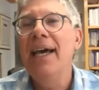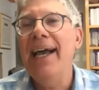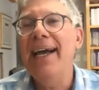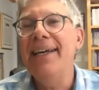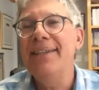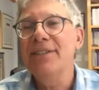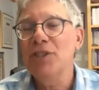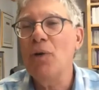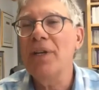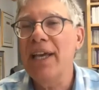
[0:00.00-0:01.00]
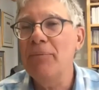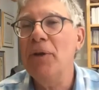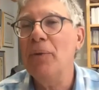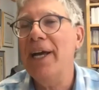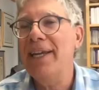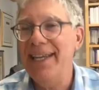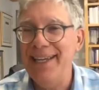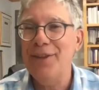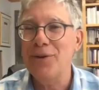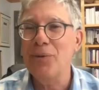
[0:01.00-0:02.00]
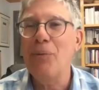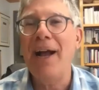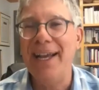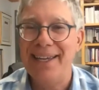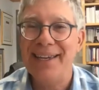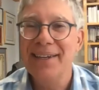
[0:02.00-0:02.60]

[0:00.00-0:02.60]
And so it can be read either way.